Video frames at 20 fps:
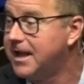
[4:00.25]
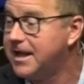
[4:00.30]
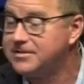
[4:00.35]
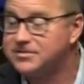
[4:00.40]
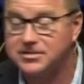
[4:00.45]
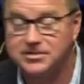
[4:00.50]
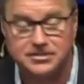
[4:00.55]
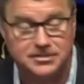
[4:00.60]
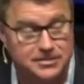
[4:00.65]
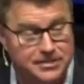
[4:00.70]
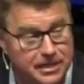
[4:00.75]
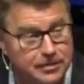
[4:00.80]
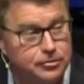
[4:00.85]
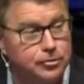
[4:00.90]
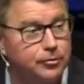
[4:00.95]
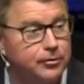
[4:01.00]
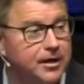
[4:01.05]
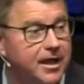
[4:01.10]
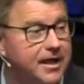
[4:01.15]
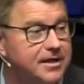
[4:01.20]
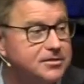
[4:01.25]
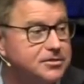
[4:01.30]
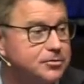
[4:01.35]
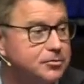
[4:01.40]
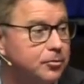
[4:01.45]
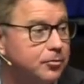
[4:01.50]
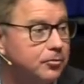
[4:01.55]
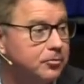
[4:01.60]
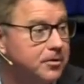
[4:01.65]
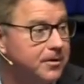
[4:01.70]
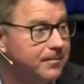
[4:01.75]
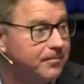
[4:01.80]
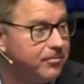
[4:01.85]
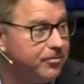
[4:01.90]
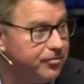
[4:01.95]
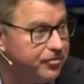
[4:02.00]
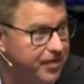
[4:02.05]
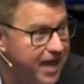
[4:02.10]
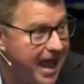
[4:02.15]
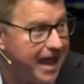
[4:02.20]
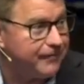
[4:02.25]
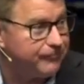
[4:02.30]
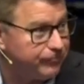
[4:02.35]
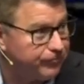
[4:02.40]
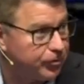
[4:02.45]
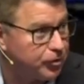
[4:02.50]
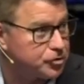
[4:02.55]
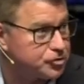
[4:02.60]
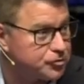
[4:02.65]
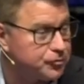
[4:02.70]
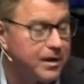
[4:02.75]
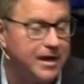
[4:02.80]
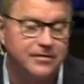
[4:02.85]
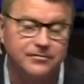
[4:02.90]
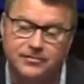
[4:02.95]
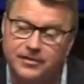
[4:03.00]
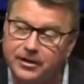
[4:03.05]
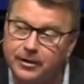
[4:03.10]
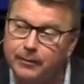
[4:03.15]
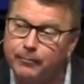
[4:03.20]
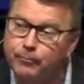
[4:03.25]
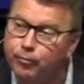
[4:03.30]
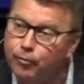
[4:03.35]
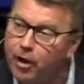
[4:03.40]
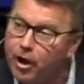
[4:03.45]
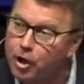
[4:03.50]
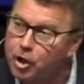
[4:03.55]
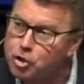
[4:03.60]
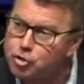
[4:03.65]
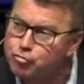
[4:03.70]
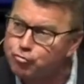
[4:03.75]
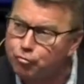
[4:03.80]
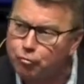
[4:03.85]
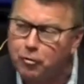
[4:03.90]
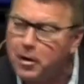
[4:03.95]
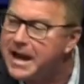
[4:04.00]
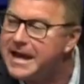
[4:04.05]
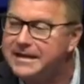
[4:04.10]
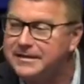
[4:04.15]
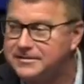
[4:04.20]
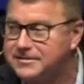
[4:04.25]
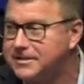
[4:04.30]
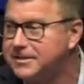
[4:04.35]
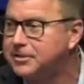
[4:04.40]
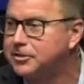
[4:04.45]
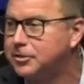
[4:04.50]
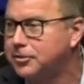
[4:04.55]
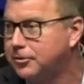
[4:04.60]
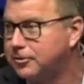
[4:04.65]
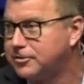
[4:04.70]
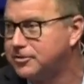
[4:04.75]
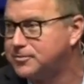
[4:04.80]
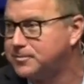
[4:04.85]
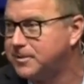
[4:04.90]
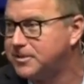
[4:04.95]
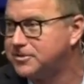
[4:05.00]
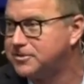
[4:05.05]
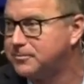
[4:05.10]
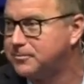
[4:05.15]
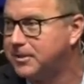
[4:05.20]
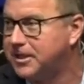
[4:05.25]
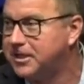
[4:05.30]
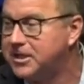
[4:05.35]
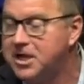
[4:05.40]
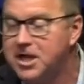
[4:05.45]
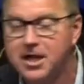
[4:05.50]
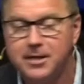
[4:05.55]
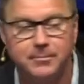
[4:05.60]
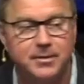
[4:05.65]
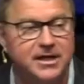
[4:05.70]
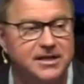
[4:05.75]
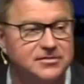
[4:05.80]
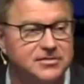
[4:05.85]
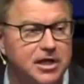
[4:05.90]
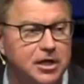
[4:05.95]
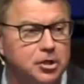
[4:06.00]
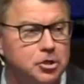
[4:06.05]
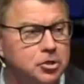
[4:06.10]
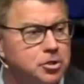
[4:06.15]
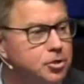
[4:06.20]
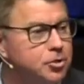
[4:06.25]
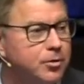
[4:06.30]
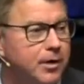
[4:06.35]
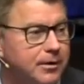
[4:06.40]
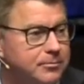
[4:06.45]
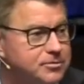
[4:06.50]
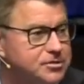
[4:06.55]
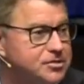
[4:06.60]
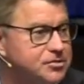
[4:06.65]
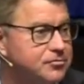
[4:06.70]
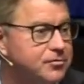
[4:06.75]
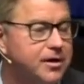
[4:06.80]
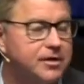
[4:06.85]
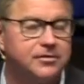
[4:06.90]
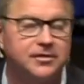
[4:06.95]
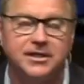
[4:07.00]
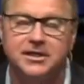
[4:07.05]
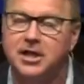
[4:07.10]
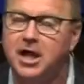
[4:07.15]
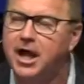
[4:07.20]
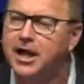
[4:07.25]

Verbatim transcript: as a senior in high school, that verse right there brought great encouragement to me because I knew I was struggling.